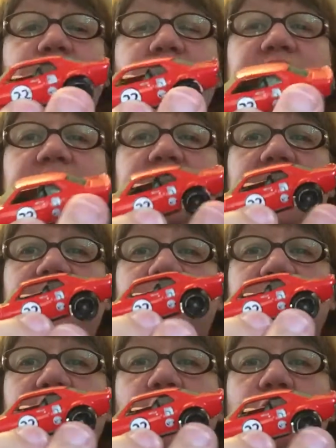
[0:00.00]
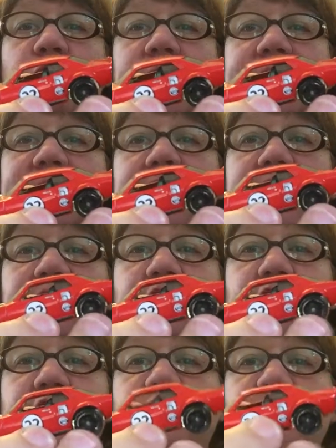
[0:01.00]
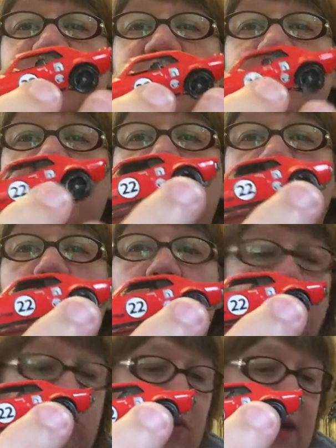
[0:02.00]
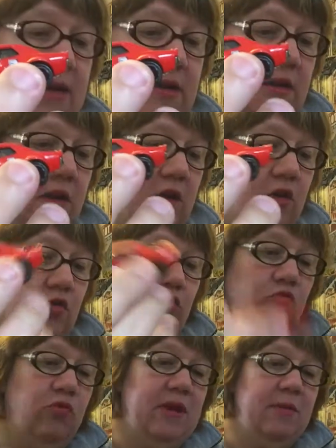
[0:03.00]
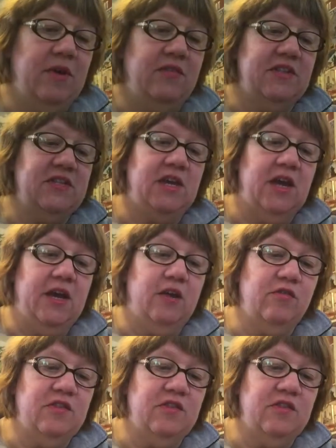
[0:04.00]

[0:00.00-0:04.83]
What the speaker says: There's a lot of what they call red line cars, which have a red rim on the tire.